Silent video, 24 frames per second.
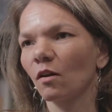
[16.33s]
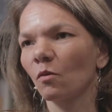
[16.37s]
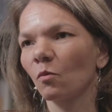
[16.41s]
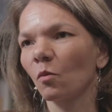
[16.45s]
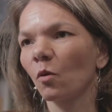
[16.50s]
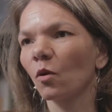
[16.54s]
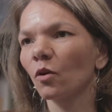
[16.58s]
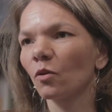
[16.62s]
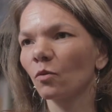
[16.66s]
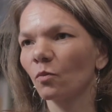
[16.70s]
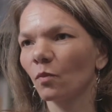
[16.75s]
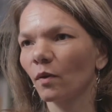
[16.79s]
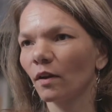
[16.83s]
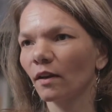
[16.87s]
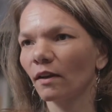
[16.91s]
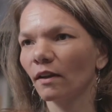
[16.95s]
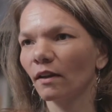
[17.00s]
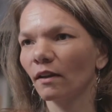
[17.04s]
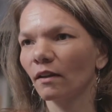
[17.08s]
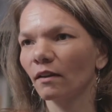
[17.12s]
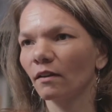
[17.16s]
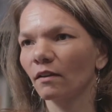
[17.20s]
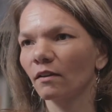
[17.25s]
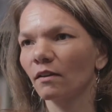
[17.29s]

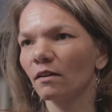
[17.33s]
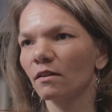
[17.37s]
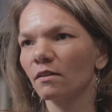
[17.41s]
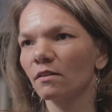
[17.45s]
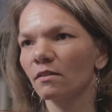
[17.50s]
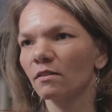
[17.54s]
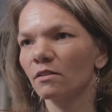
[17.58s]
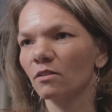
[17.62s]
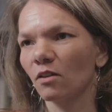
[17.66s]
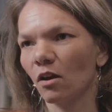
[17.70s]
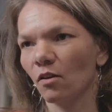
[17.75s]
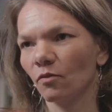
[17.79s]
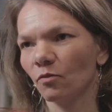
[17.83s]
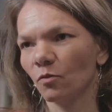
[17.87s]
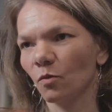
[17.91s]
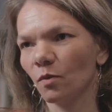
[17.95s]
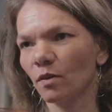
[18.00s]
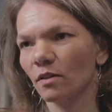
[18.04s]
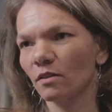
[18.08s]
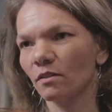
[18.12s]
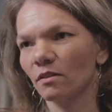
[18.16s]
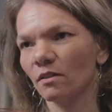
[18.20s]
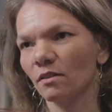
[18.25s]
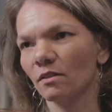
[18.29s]
award-winning
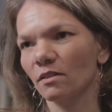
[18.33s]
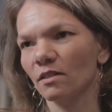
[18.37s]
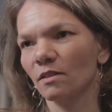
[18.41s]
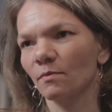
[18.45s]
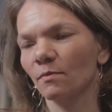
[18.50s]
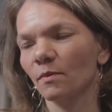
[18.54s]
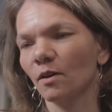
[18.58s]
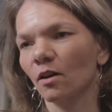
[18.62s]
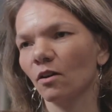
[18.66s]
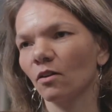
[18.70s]
software system